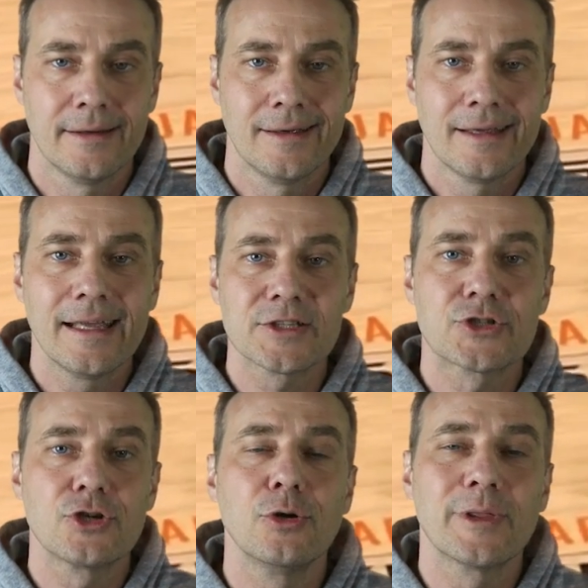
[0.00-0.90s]
He has
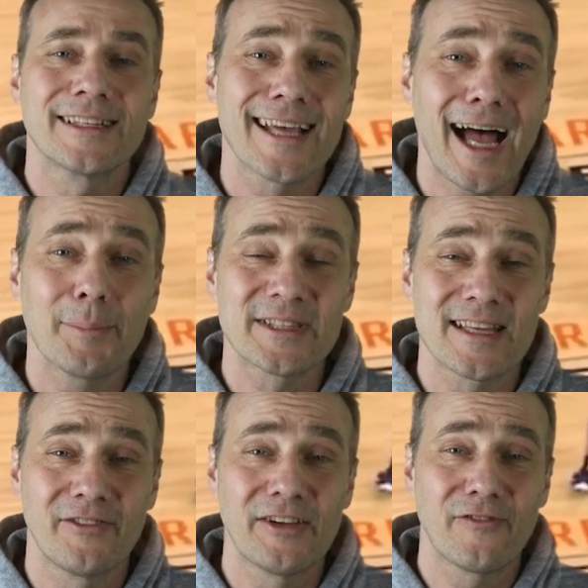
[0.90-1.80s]
two of the top
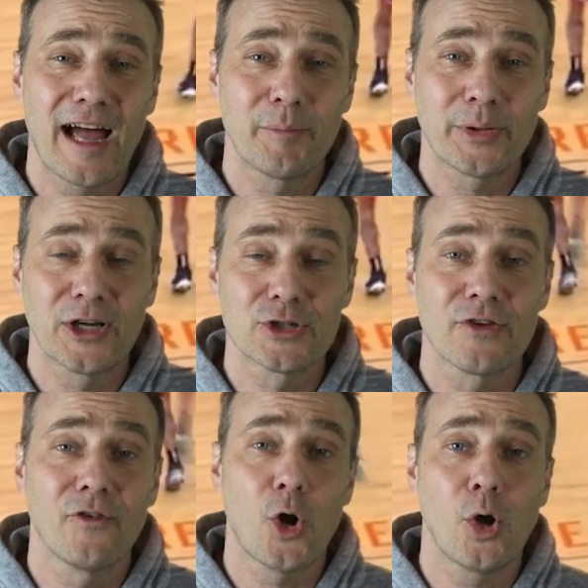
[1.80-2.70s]
75 players
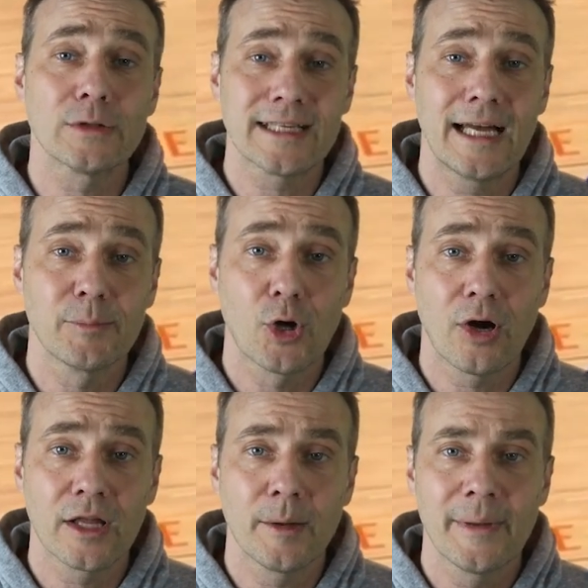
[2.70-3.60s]
of all time
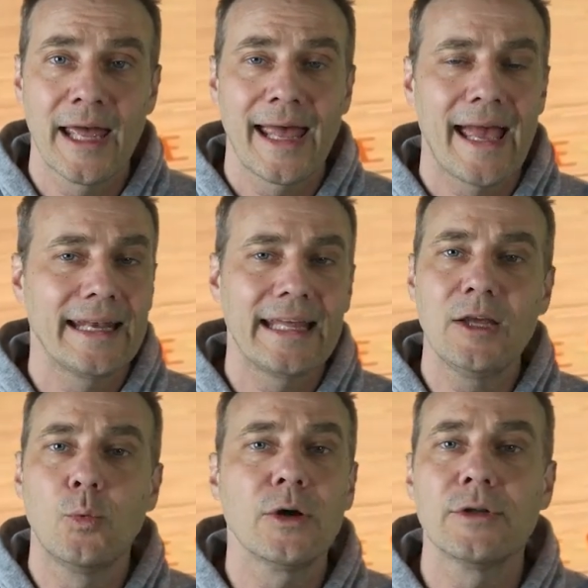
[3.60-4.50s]
guarding him, and
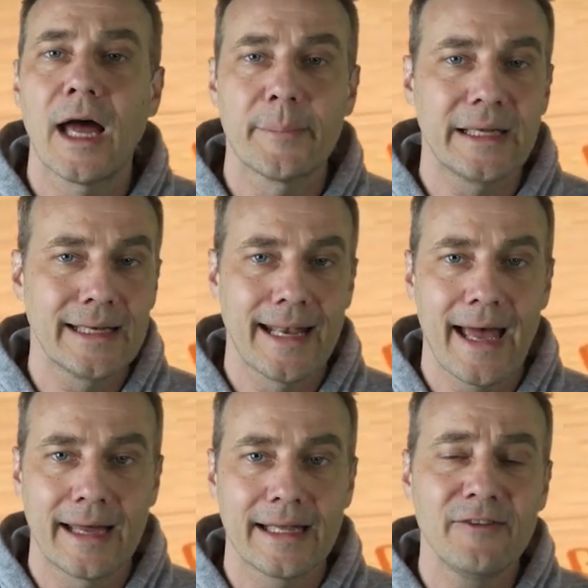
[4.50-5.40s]
he will not be
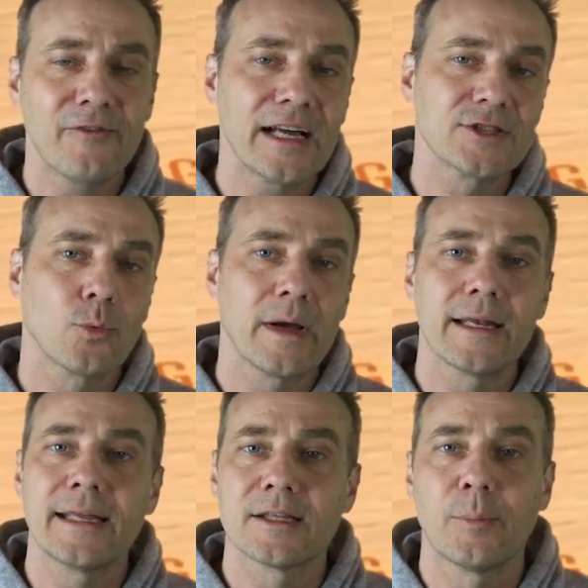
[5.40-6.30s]
denied. He finds a way
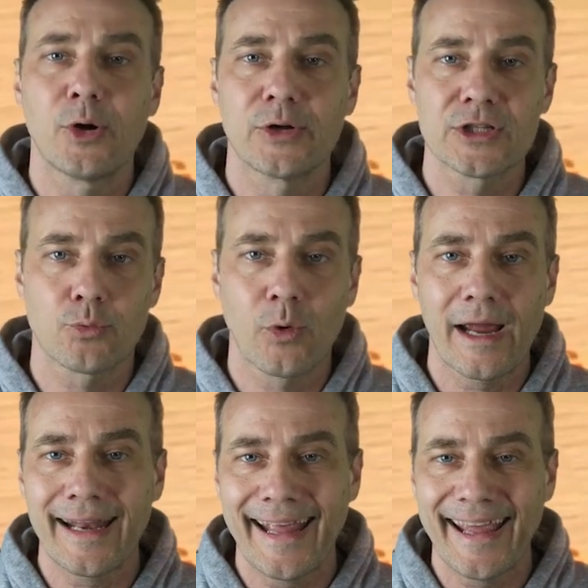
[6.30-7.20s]
to get the ball in his
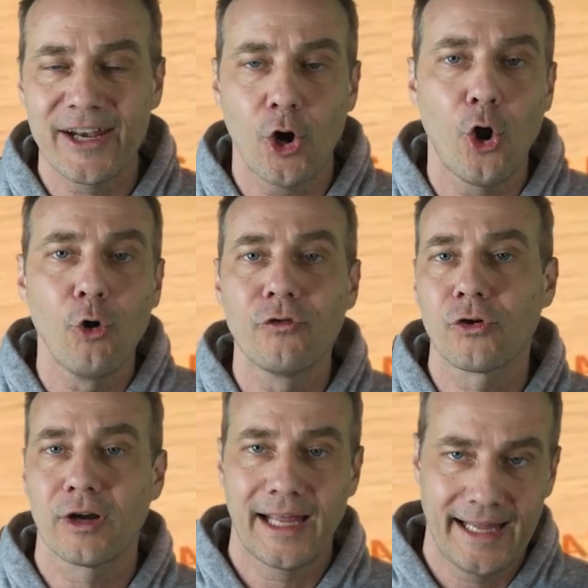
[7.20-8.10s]
right hand
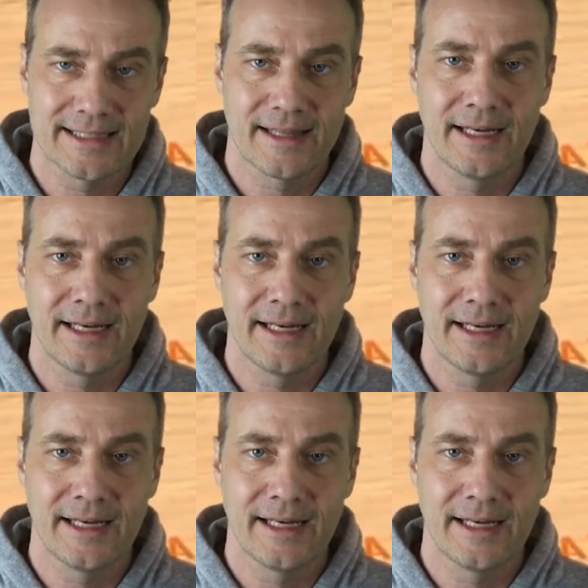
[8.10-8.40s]
over Anthony